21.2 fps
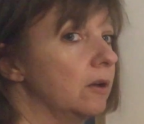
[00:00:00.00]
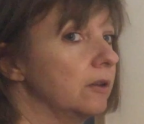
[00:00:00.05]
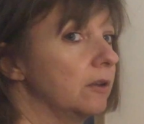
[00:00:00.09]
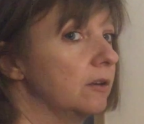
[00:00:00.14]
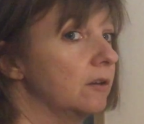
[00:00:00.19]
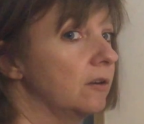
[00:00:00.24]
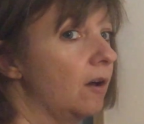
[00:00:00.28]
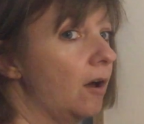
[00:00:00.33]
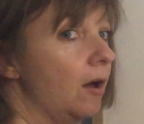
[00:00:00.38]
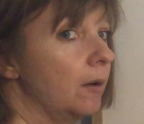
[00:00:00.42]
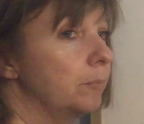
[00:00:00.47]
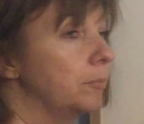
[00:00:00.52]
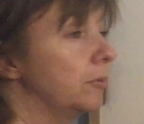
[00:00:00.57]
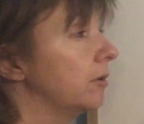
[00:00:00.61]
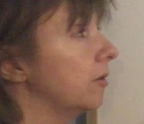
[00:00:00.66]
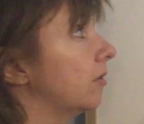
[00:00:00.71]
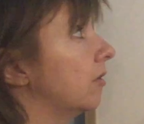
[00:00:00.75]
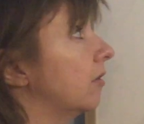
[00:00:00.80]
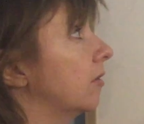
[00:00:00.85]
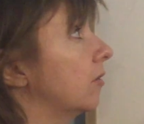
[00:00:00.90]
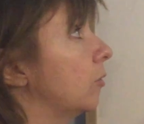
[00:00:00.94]
on the top
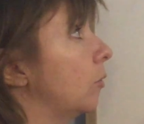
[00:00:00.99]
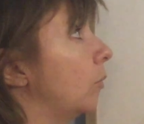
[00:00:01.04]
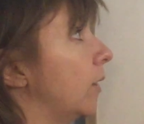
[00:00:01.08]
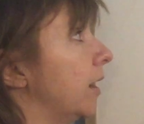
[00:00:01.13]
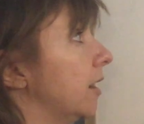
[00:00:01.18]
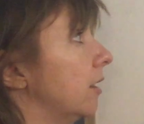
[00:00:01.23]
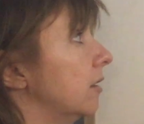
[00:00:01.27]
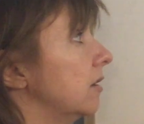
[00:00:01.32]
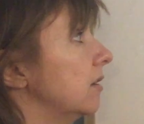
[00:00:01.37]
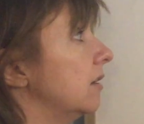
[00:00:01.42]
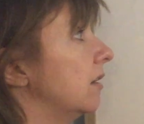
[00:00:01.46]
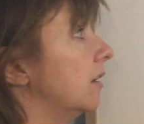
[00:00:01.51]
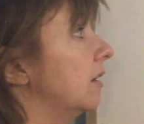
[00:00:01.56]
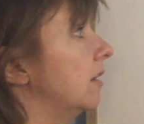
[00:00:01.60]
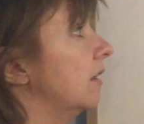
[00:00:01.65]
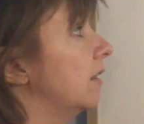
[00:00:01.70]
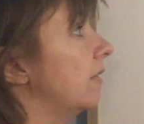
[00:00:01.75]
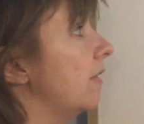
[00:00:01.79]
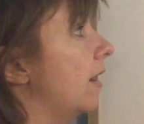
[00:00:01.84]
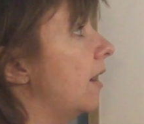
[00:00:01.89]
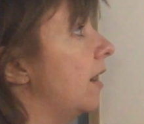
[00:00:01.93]
is squared.
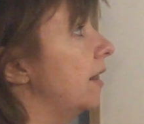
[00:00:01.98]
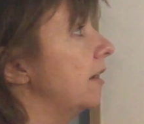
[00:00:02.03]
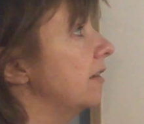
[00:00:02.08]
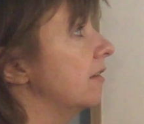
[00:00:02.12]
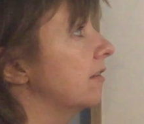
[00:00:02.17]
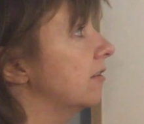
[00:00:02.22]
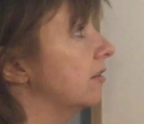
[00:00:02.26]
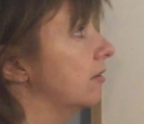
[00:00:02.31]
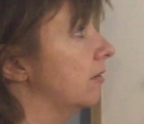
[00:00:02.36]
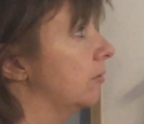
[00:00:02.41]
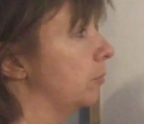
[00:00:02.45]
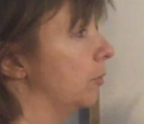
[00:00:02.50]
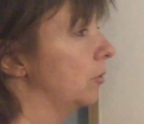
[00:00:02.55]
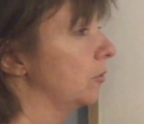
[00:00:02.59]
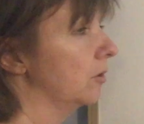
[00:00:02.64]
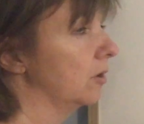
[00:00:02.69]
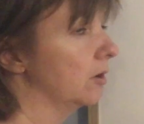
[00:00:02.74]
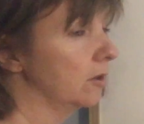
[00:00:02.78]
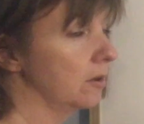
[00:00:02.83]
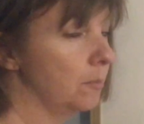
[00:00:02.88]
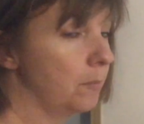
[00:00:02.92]
The highest
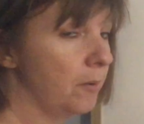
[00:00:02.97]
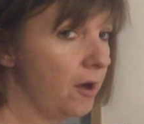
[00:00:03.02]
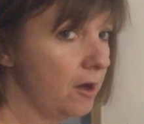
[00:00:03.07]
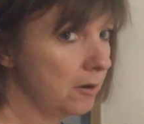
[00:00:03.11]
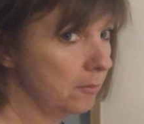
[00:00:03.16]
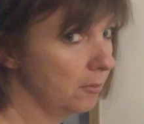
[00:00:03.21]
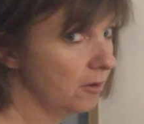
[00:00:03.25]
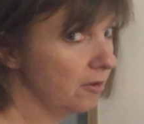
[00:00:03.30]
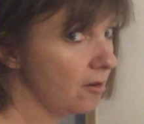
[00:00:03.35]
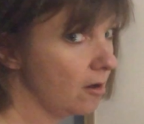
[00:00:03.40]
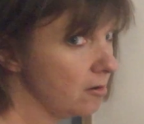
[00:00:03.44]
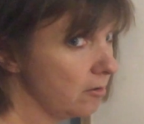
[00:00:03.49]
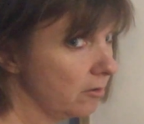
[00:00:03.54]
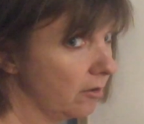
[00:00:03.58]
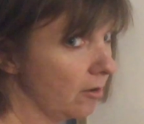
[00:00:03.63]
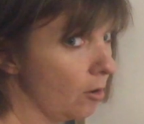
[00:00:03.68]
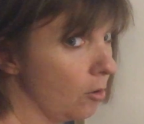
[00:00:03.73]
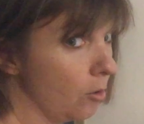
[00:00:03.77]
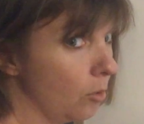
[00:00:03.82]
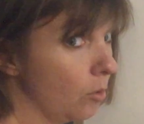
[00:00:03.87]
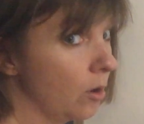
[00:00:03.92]
exponent on the bottom is
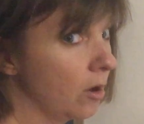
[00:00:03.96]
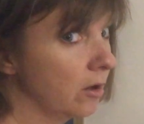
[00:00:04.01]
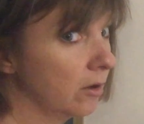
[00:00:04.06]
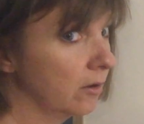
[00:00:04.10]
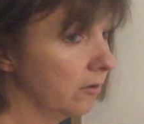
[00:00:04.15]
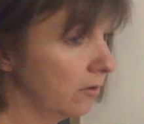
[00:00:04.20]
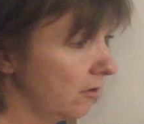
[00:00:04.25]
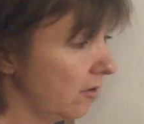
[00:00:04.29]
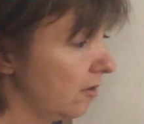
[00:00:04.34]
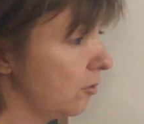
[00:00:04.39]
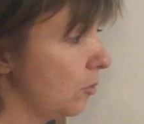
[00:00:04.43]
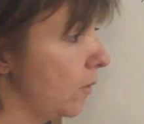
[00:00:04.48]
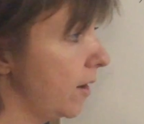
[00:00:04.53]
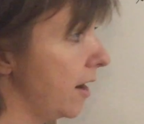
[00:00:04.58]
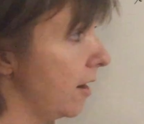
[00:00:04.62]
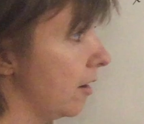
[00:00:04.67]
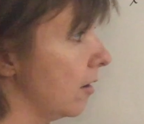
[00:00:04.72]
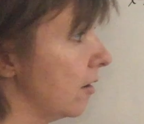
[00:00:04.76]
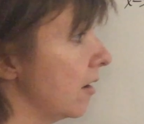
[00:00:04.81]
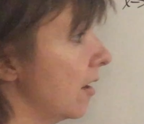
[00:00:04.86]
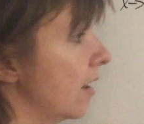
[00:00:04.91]
also
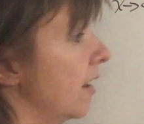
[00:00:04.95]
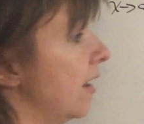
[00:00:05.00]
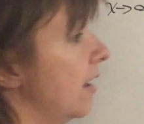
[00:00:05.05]
squared.